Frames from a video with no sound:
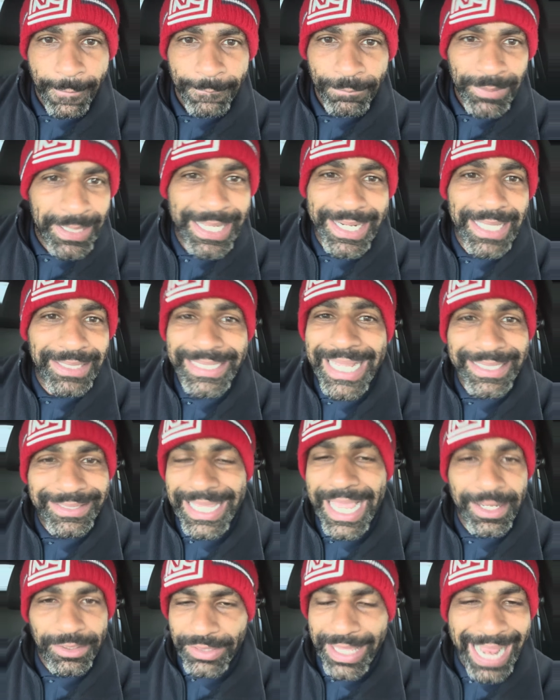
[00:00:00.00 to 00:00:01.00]
He didn't let
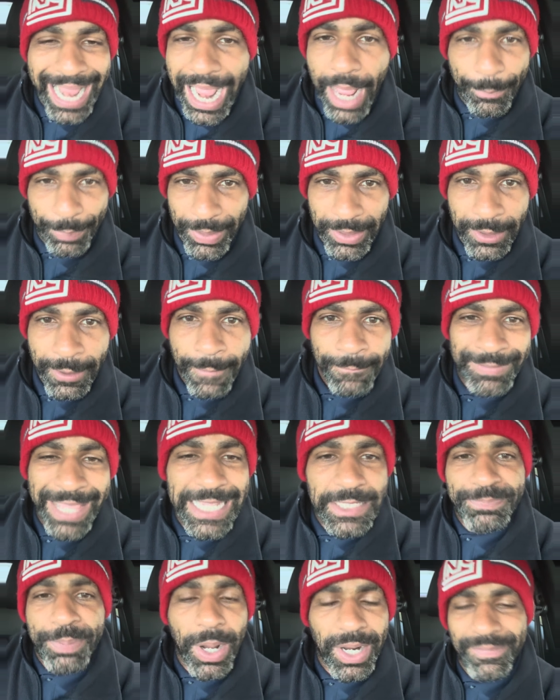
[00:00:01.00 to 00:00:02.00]
that happen.
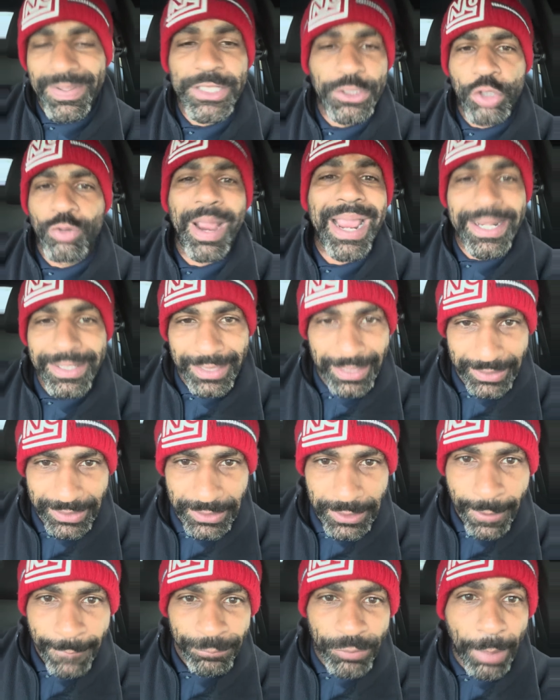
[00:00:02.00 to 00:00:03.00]
That's part of his greatness.
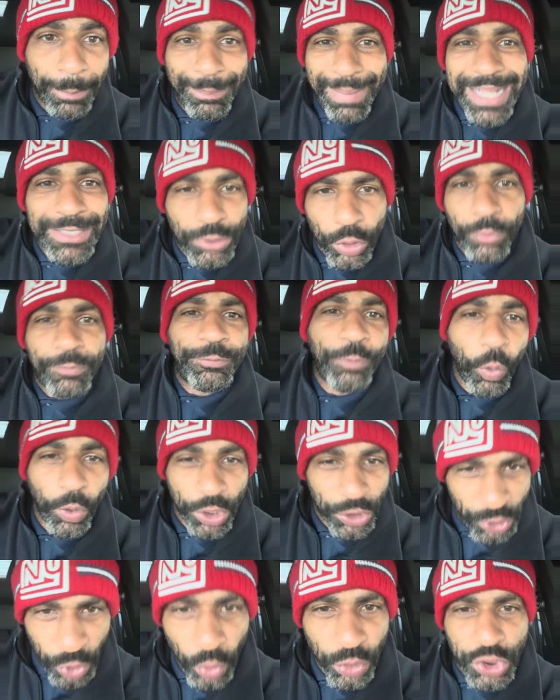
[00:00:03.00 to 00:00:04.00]
The mental
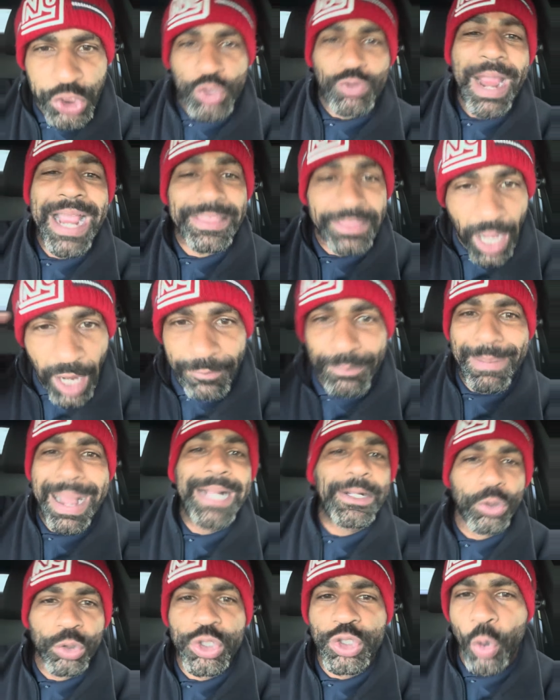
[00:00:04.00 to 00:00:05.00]
fortitude, strength of
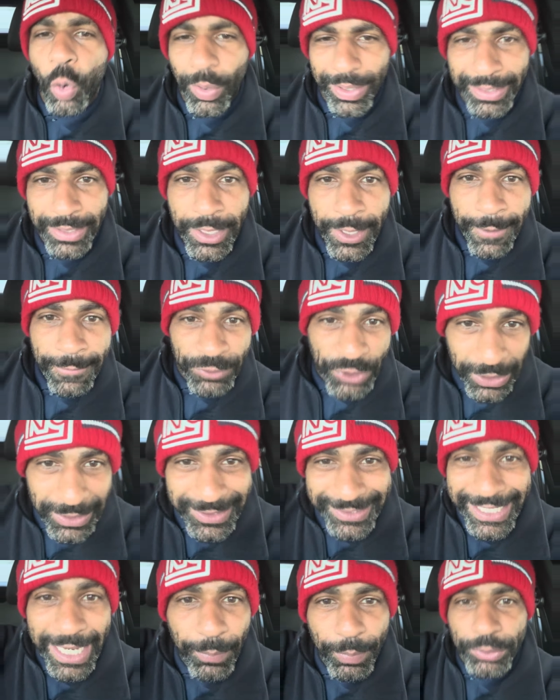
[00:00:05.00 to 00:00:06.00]
Michael Jordan to
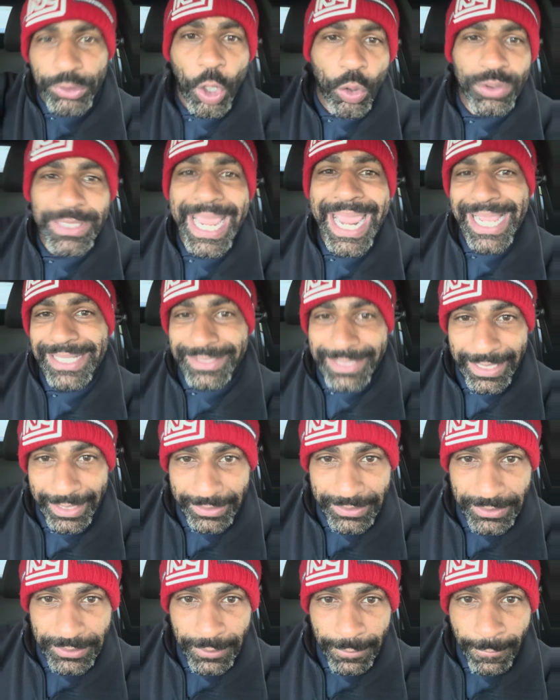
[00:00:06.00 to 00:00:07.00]
deal with those
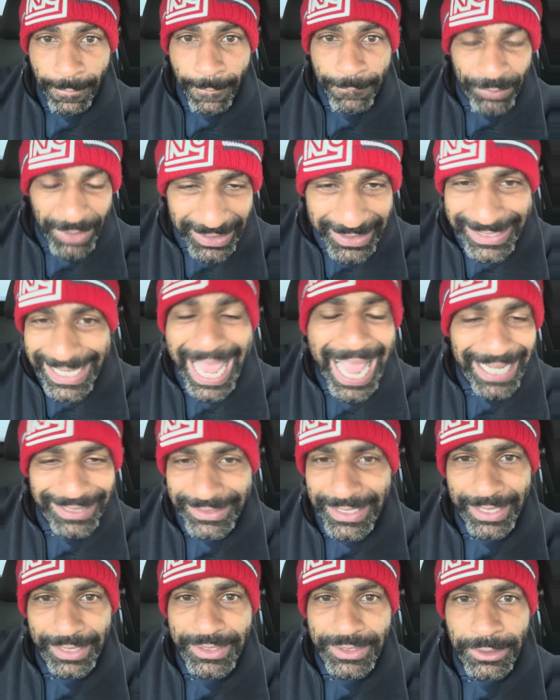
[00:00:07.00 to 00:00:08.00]
antics, the
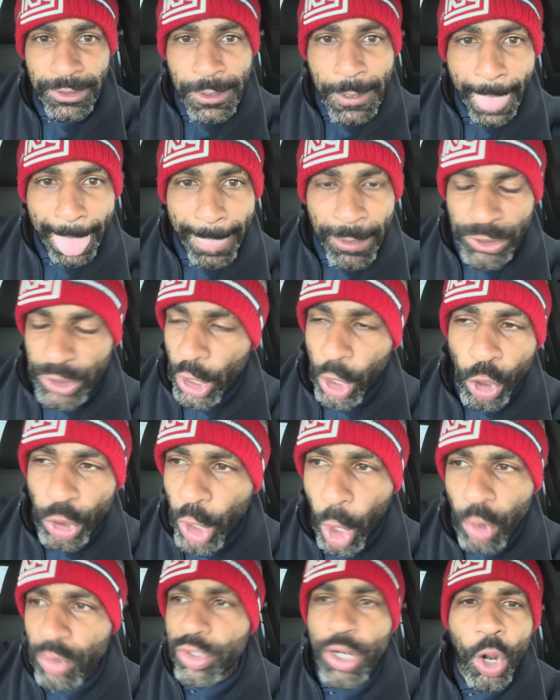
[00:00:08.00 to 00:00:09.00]
tactics. So he'll
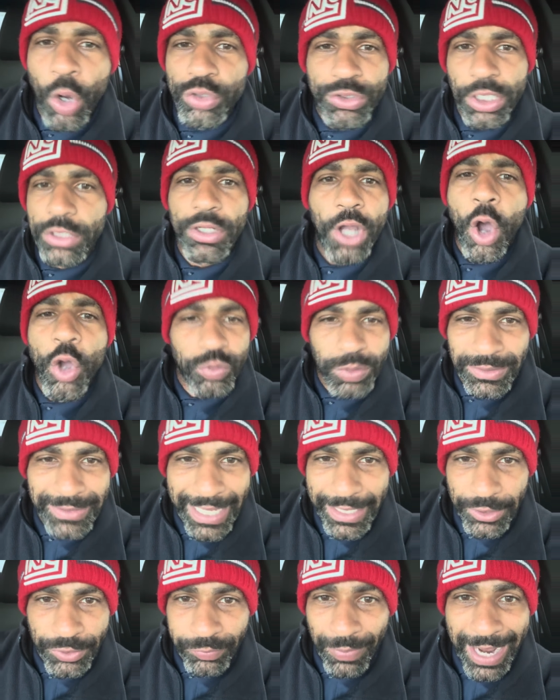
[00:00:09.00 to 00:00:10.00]
go nose to nose with
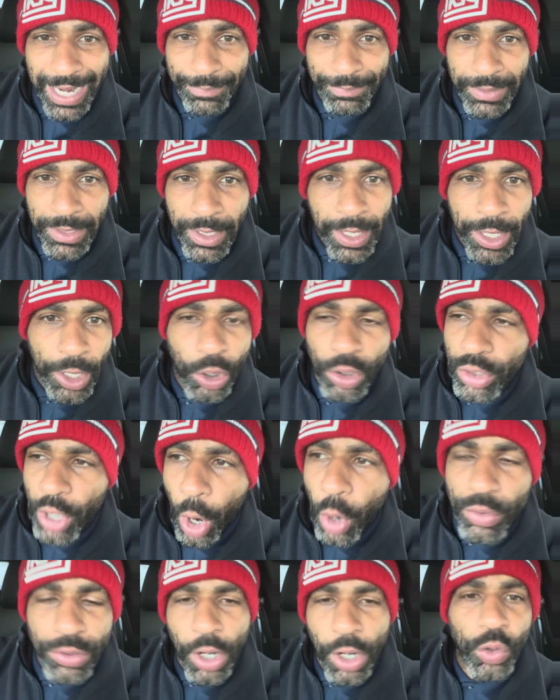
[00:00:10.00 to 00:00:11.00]
Dennis Rodman. He'll
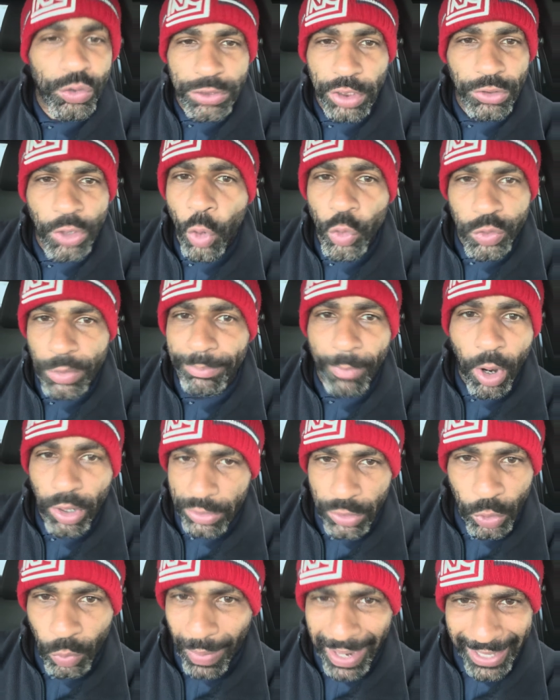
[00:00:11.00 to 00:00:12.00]
go nose to nose with Mark
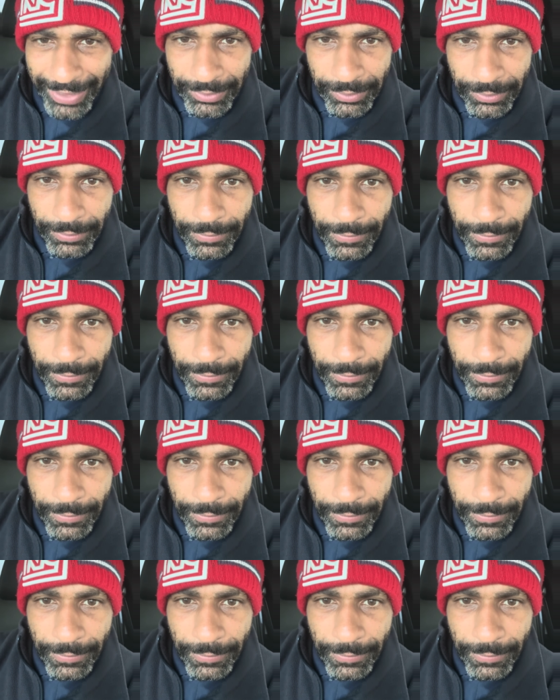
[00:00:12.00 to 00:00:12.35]
McGuire.